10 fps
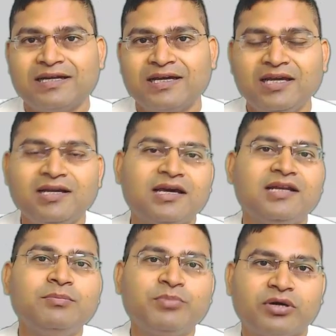and again,
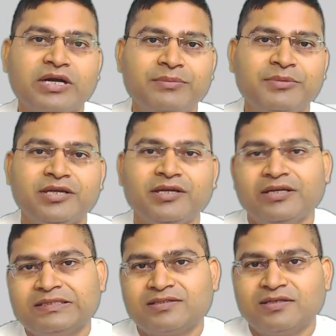and in programming,
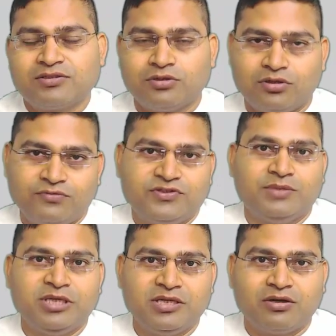it's sort of
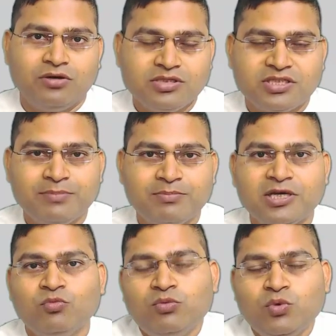similar concept.
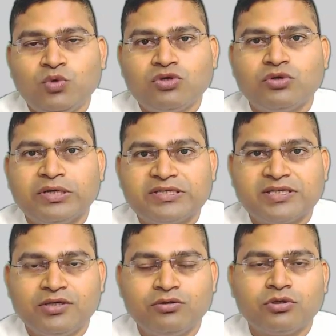When we want to
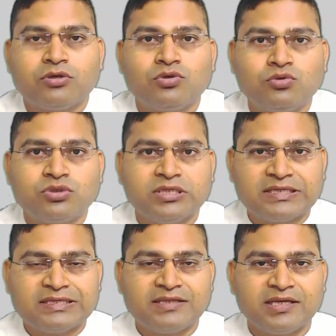execute or do
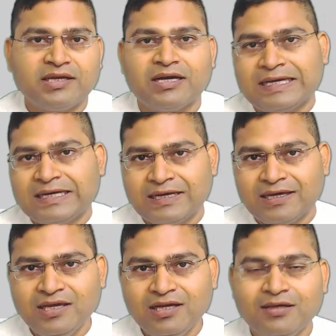certain thing again and
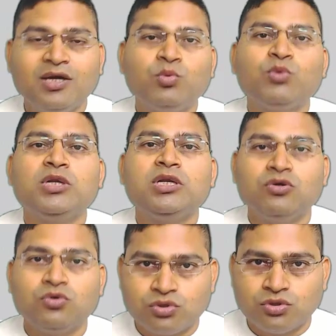again, we will
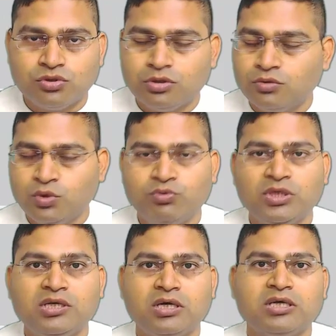lose, we
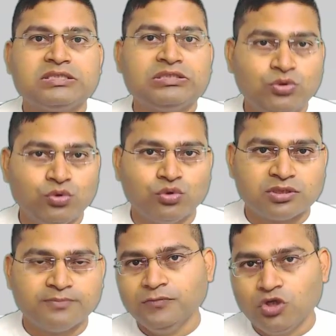will
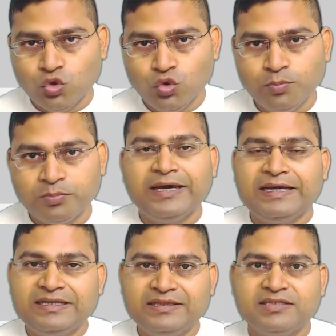use loop.
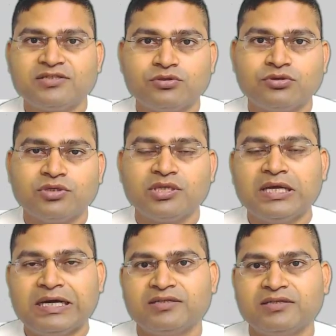And in this tutorial,
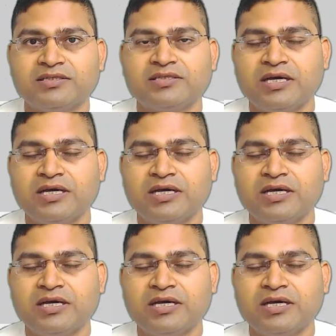I'll, uh,